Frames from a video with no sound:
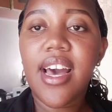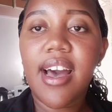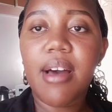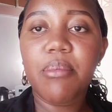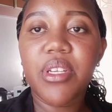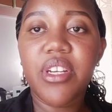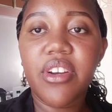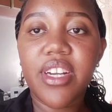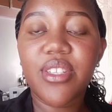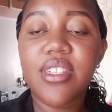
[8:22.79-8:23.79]
The
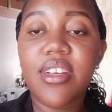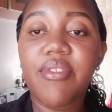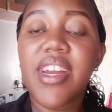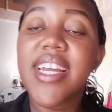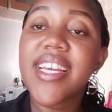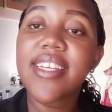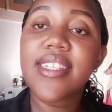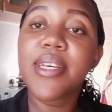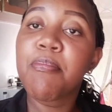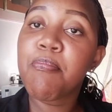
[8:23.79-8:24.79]
directions are very
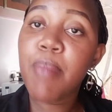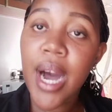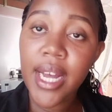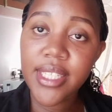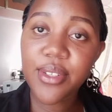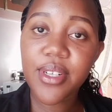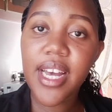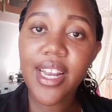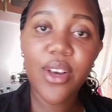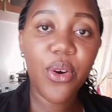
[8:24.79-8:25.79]
easy, but your
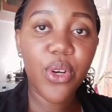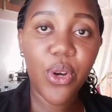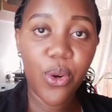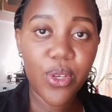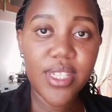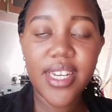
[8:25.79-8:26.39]
girl got lost.